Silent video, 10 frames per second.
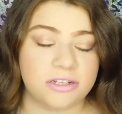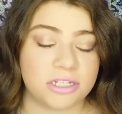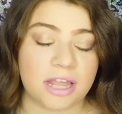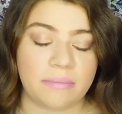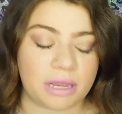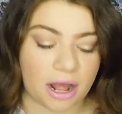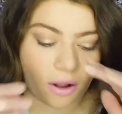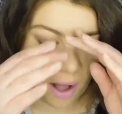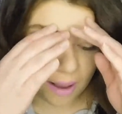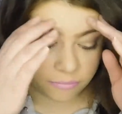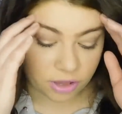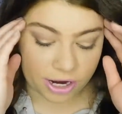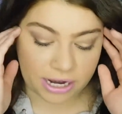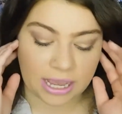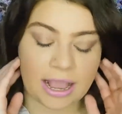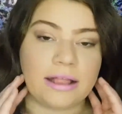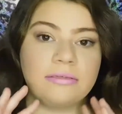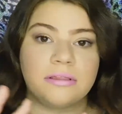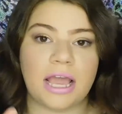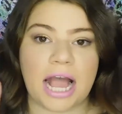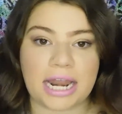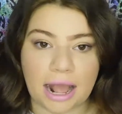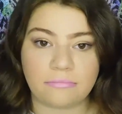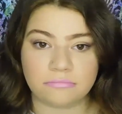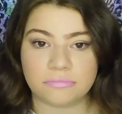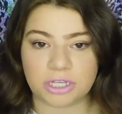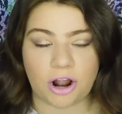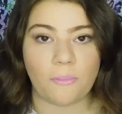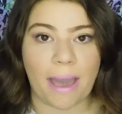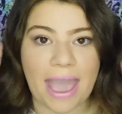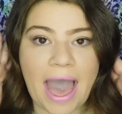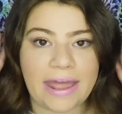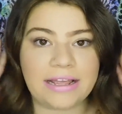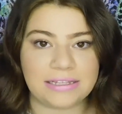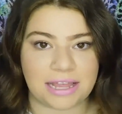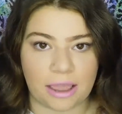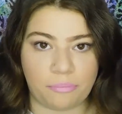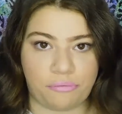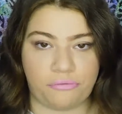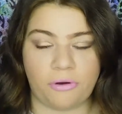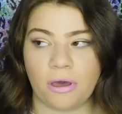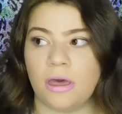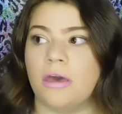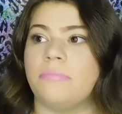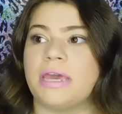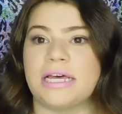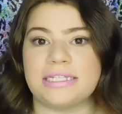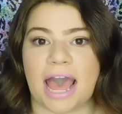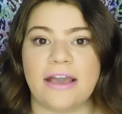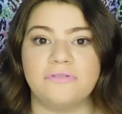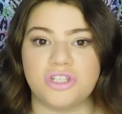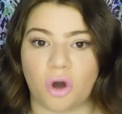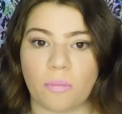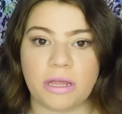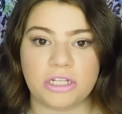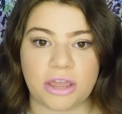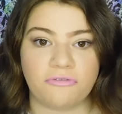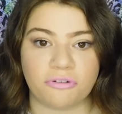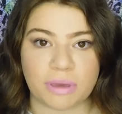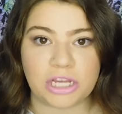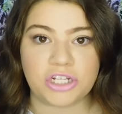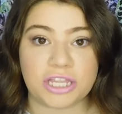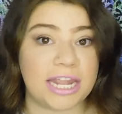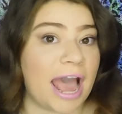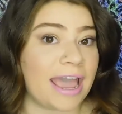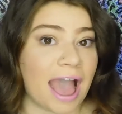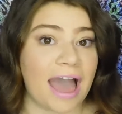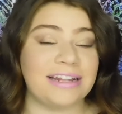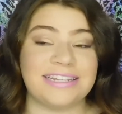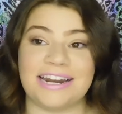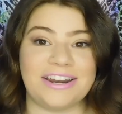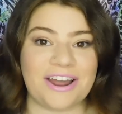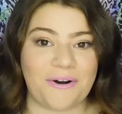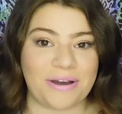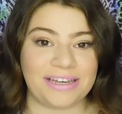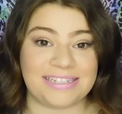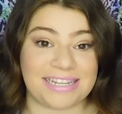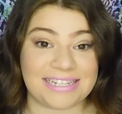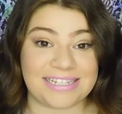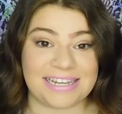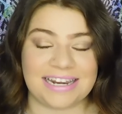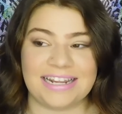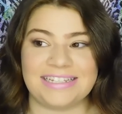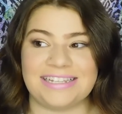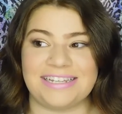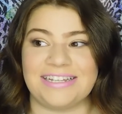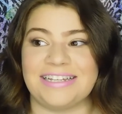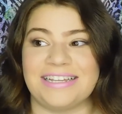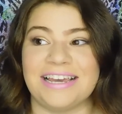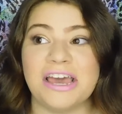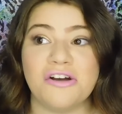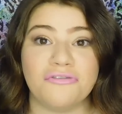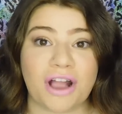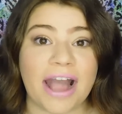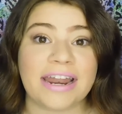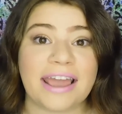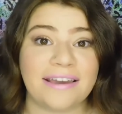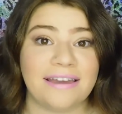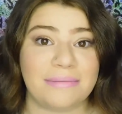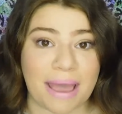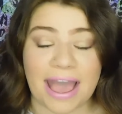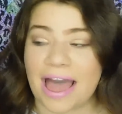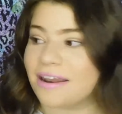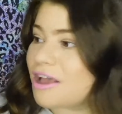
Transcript: just let me know. I'm learning, and I'm, you know, my head is like, pfft, because I have so much information that I didn't know existed until Friday in my head.